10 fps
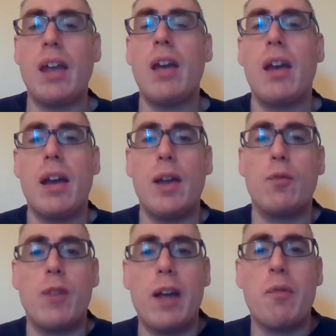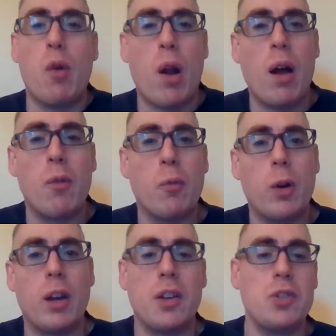in favor of
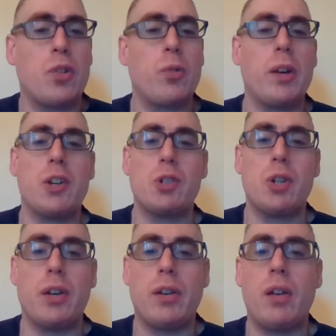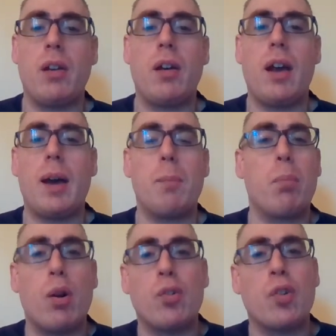religious tradition and
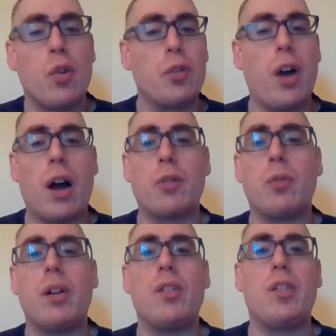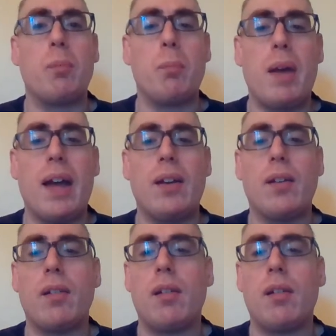personal doctrines of men